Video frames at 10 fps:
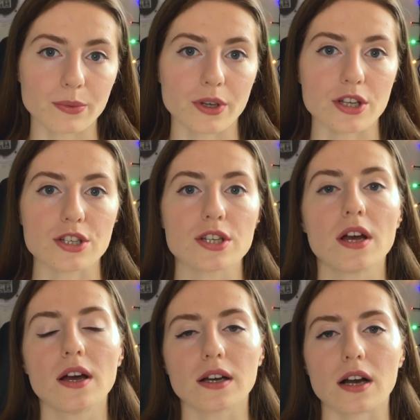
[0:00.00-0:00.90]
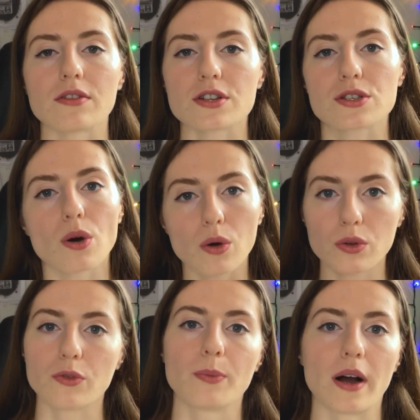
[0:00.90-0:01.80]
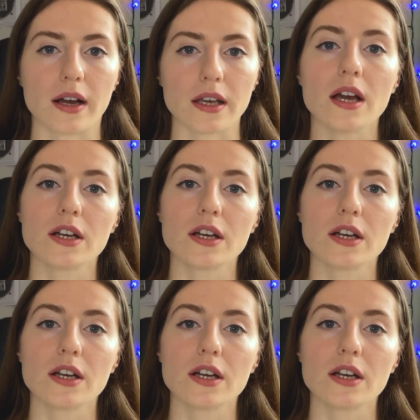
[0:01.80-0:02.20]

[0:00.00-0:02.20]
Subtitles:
which covers all of my